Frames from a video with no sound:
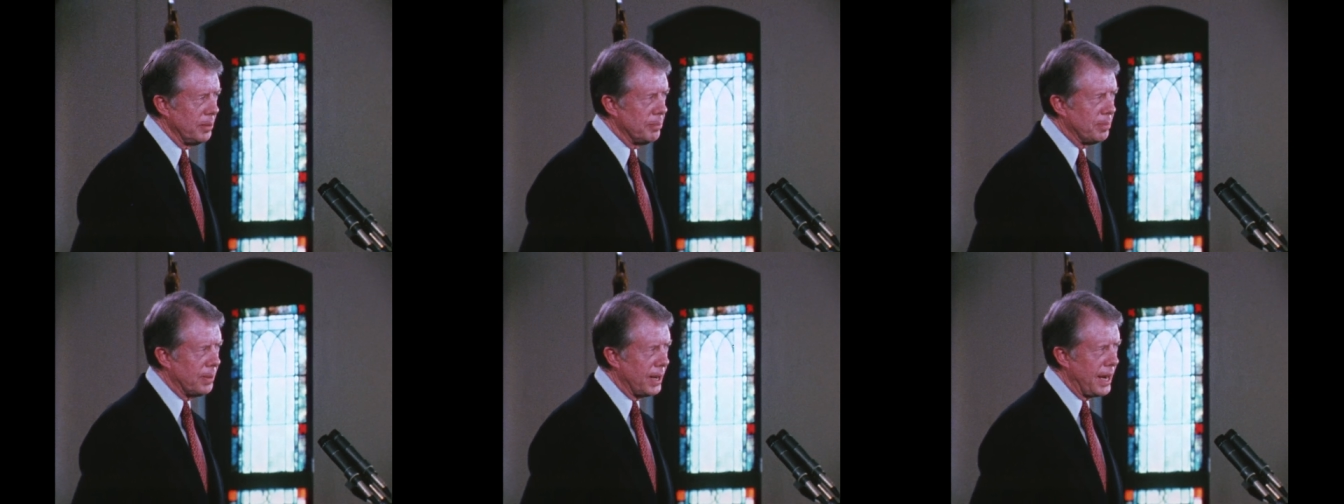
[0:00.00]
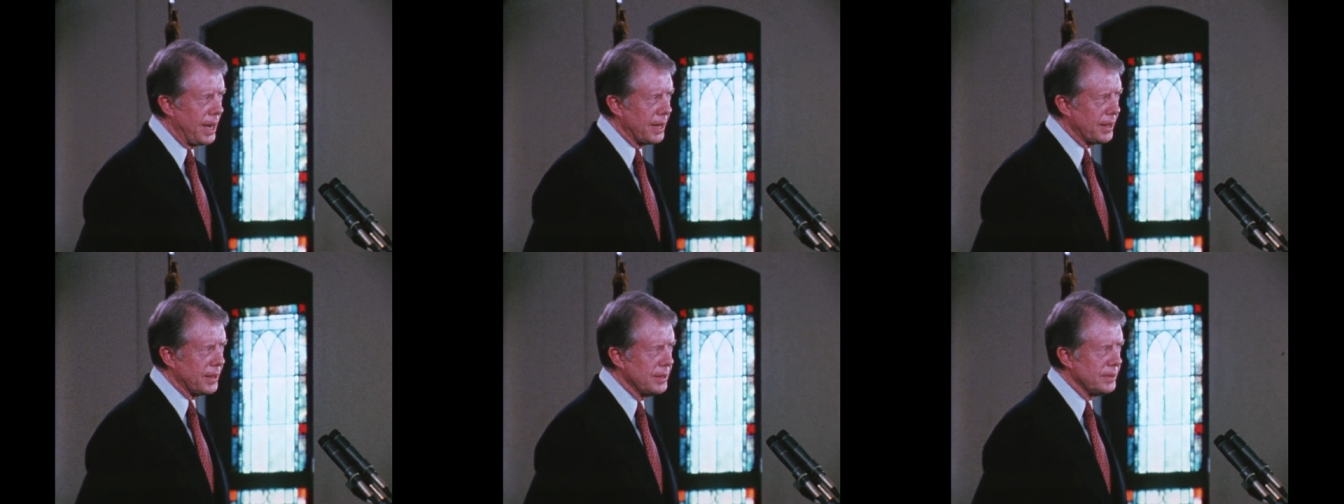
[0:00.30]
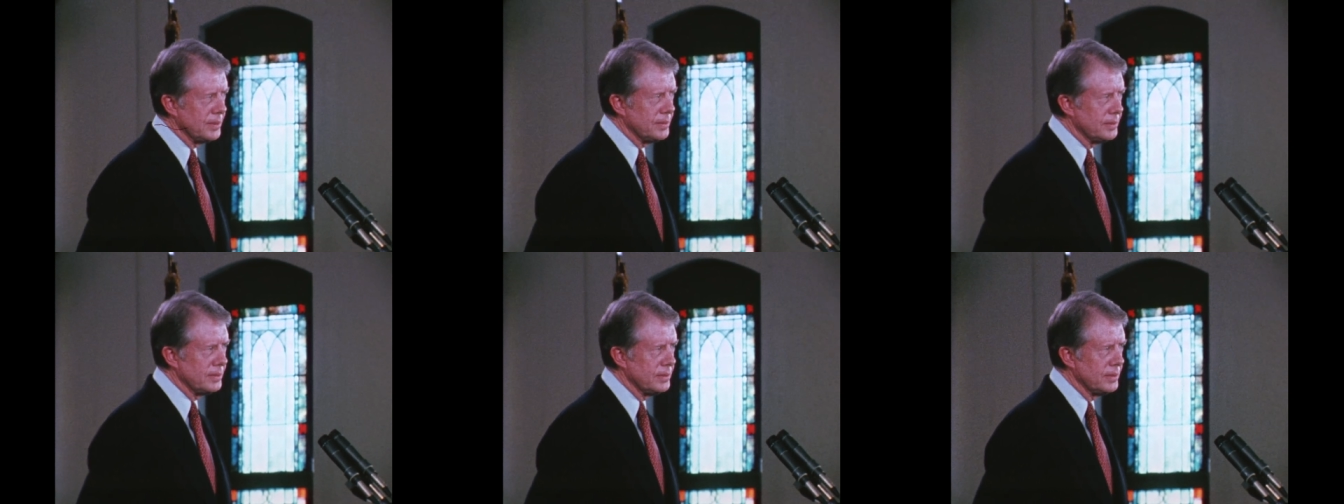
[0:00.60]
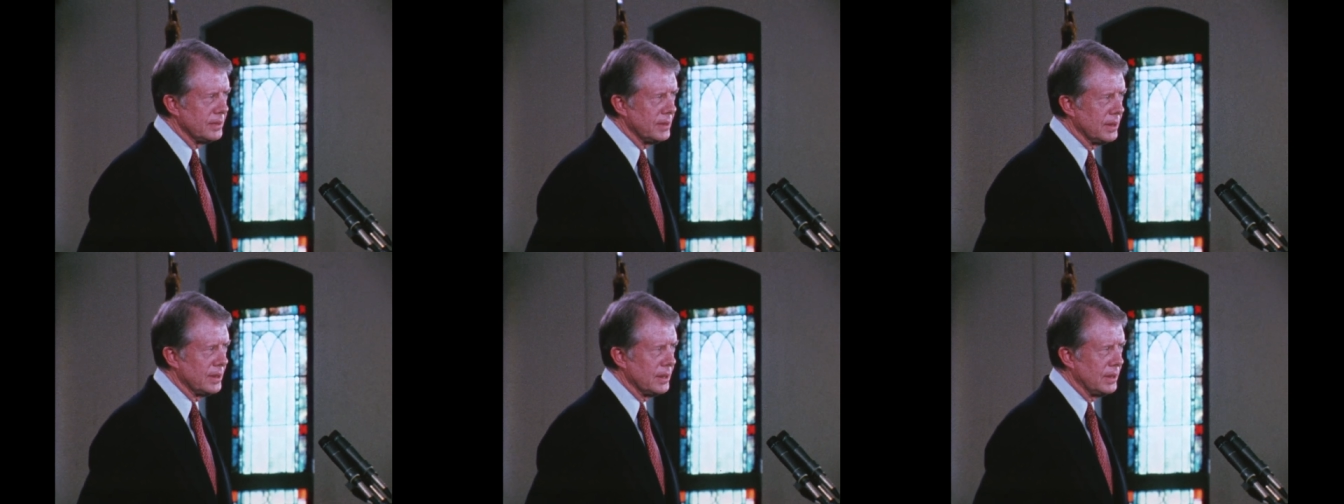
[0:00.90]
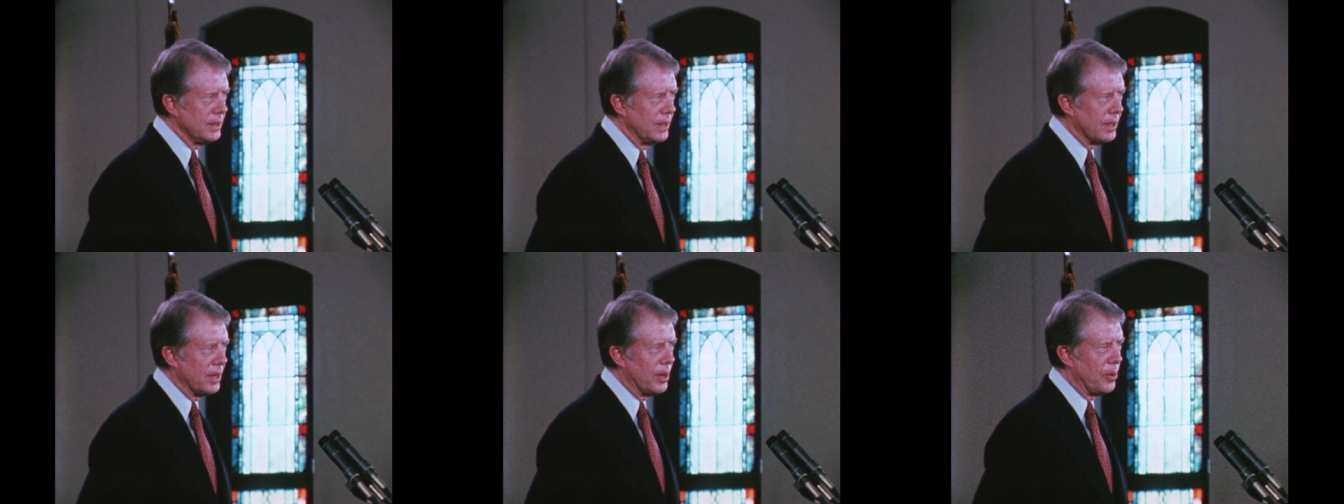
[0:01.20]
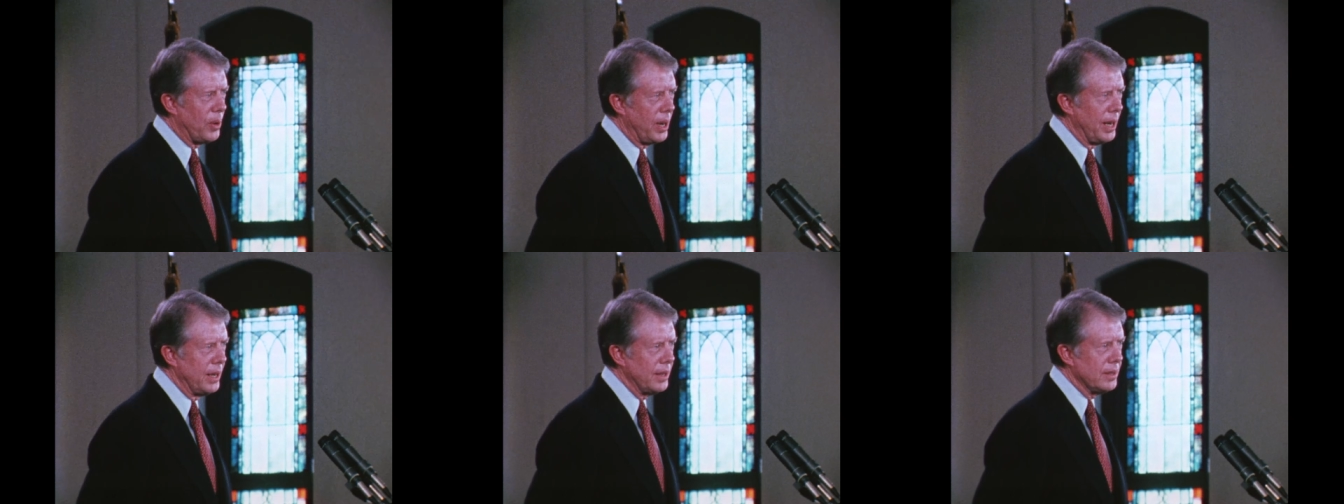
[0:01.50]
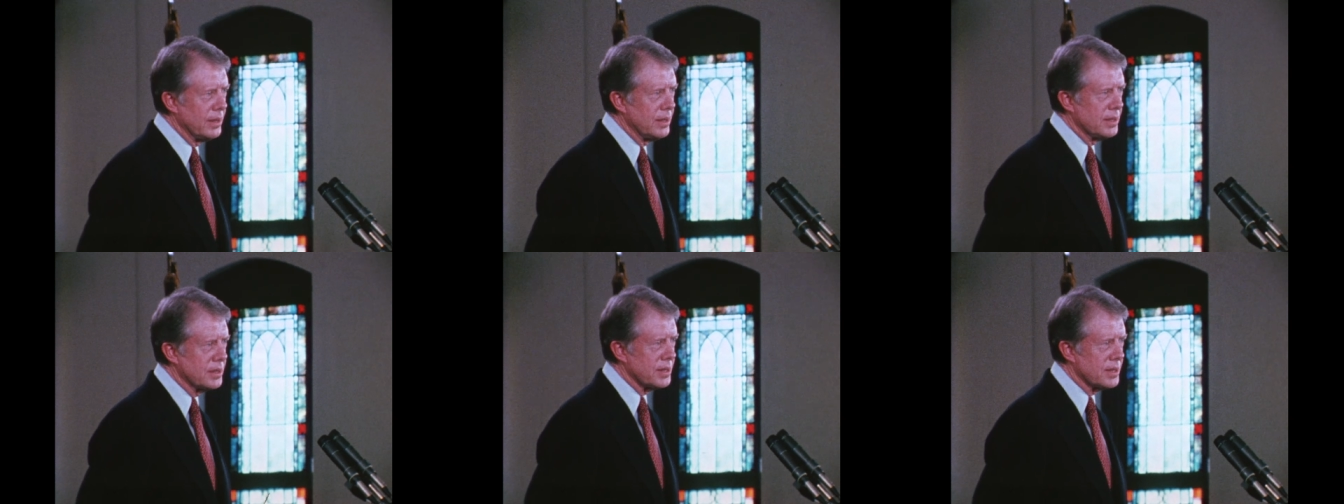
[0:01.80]
be black in a
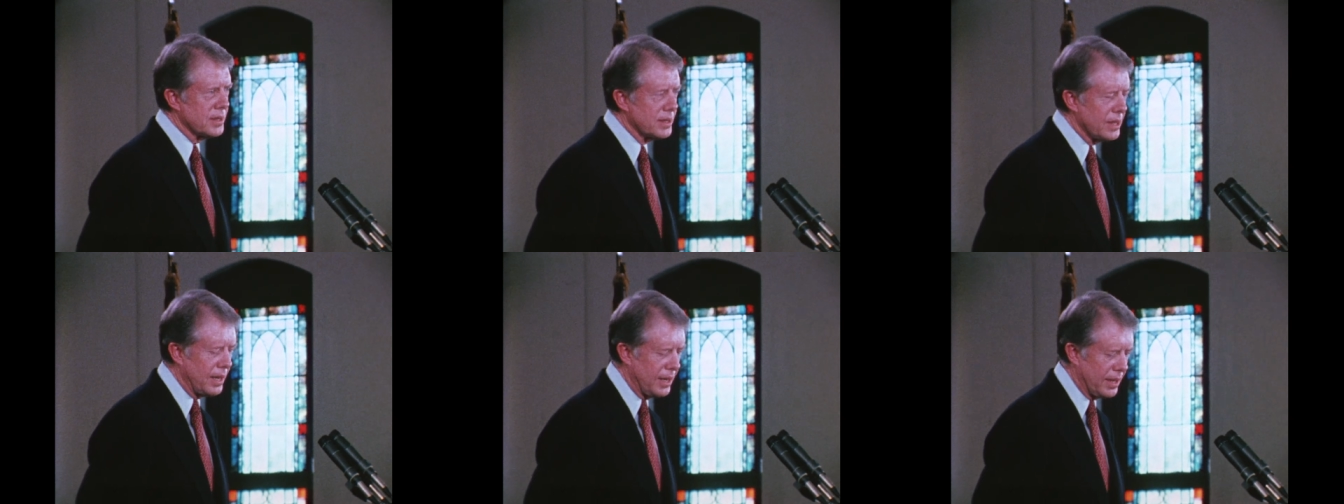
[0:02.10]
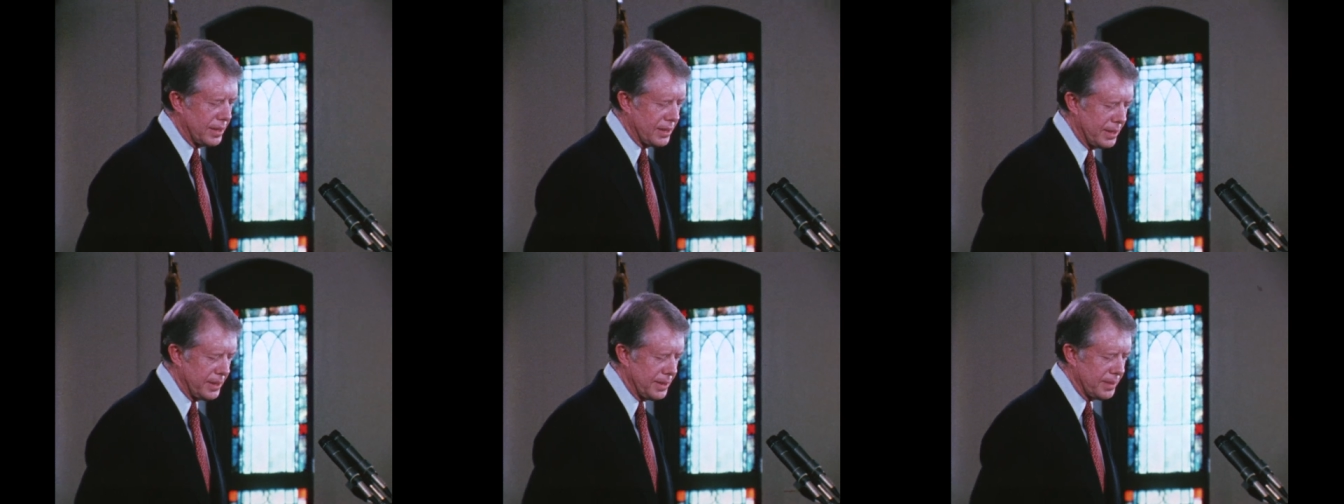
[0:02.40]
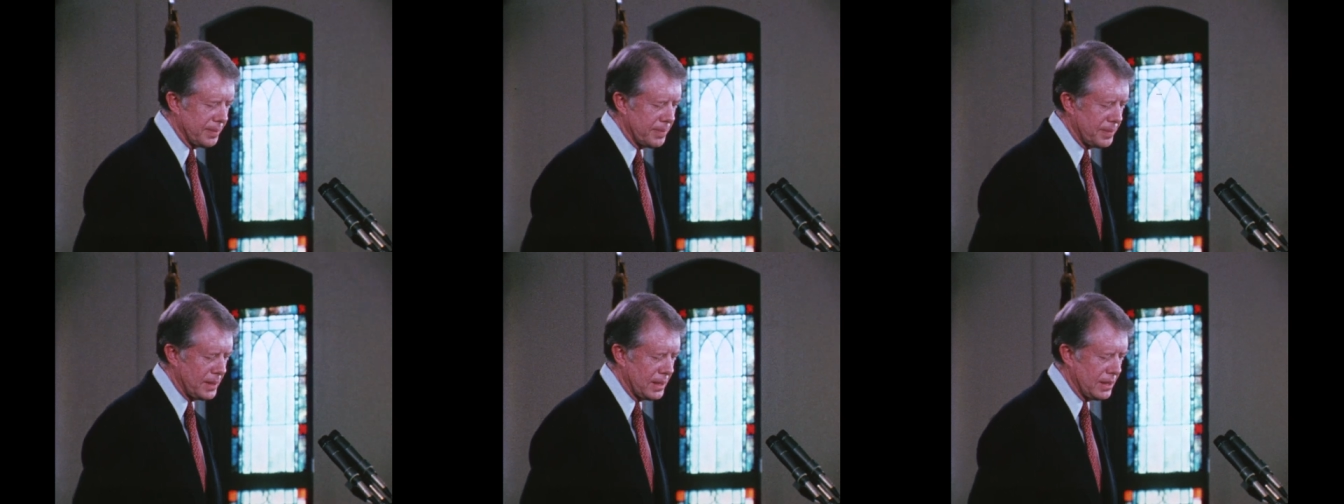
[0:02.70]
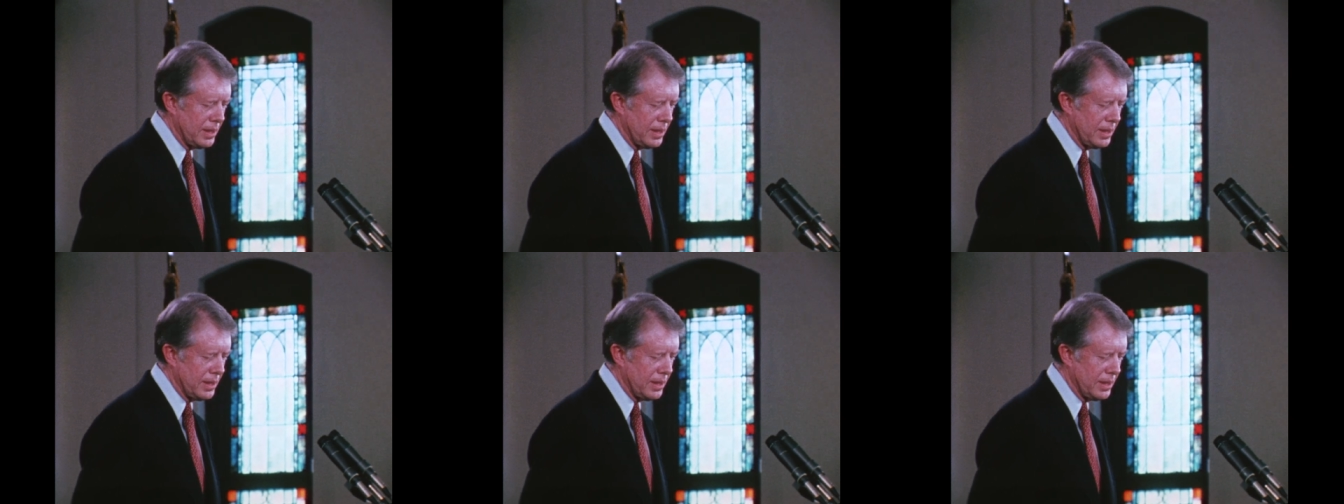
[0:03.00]
white society